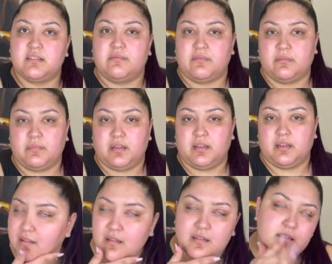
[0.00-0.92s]
for me.
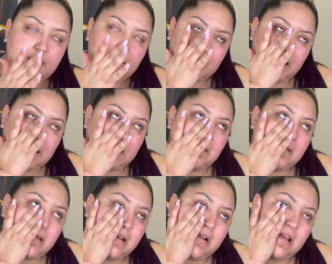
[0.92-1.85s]
You know,
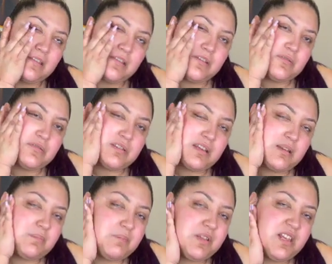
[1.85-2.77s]
I don't have to use any
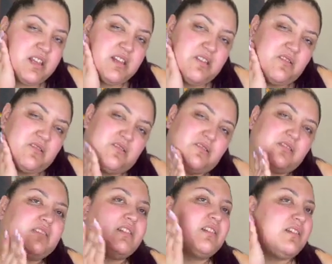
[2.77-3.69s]

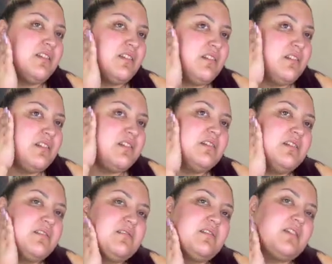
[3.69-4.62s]
peelers, any
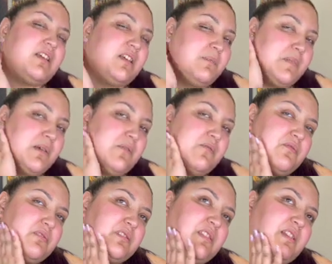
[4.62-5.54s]

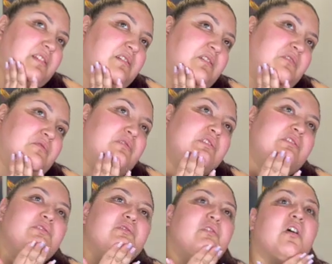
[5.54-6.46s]
chemicals that are going
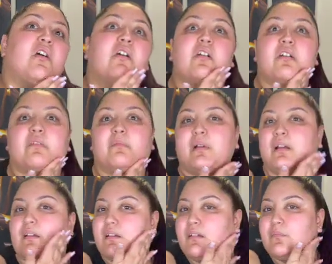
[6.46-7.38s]
to harm
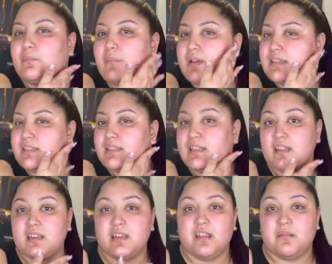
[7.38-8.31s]
my
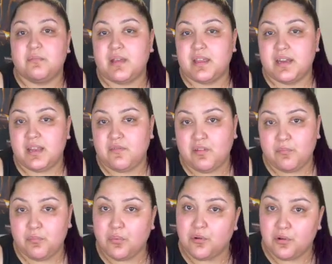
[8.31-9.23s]
skin and might even
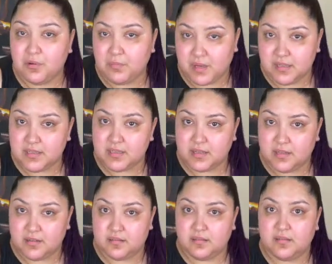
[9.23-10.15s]
burn my
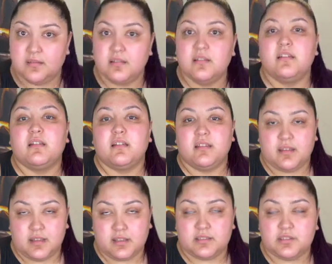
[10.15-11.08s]
skin.
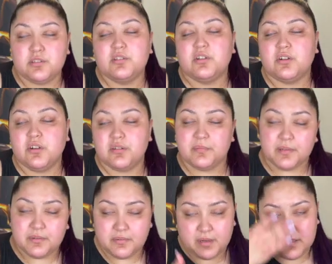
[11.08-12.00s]
Yes, you heard me
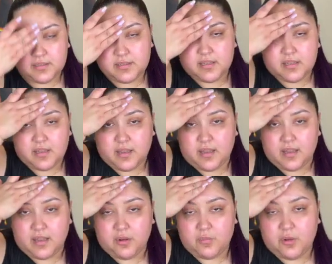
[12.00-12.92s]
right. I
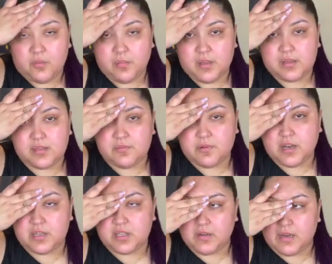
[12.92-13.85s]
had a moment where I
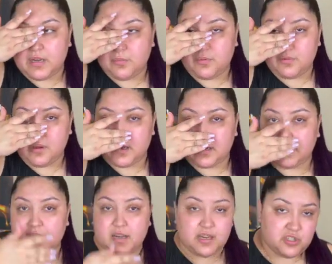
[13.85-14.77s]
tried a product
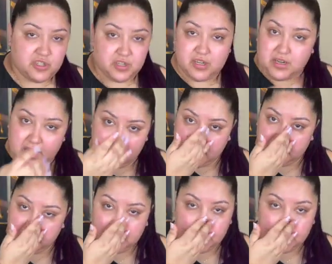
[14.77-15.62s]
that I shouldn't have,